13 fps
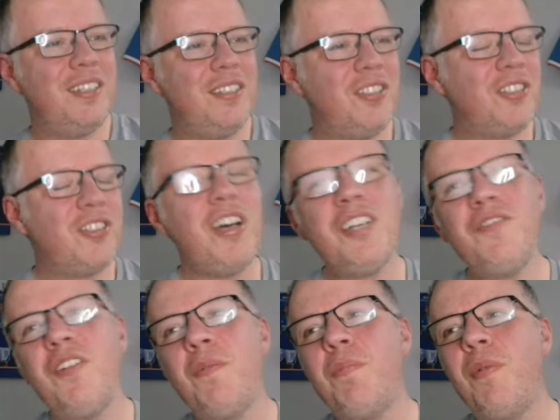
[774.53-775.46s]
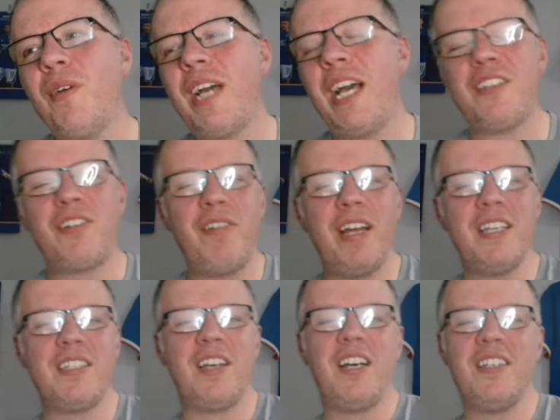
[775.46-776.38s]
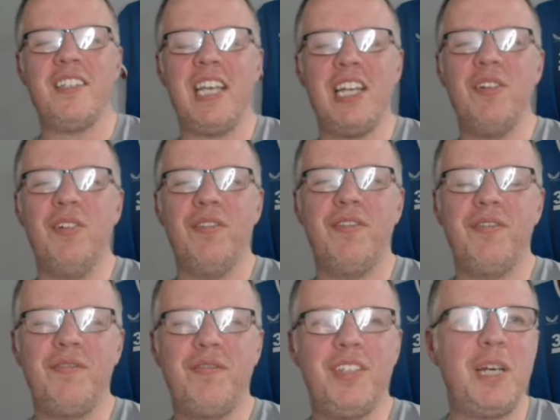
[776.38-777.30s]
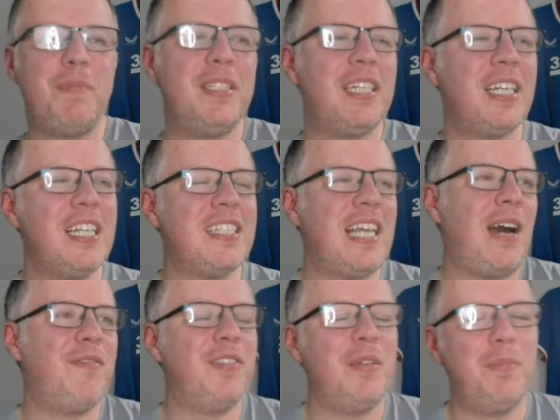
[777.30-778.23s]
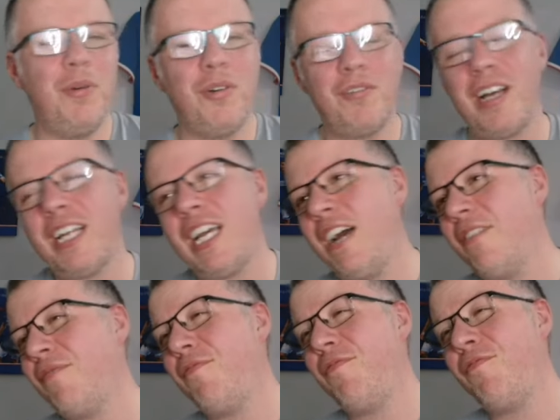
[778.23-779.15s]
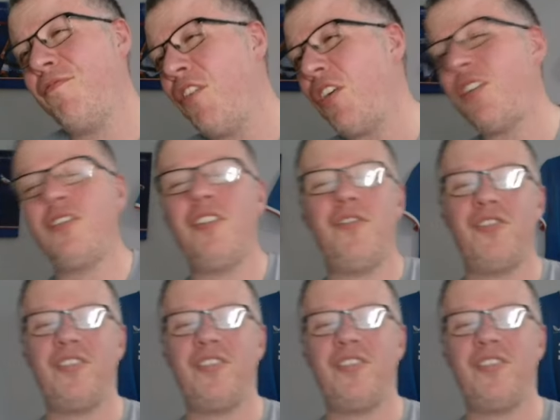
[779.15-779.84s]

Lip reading: Scottish football gets criticised enough, you know, particularly south of the border. I get a fuck ton of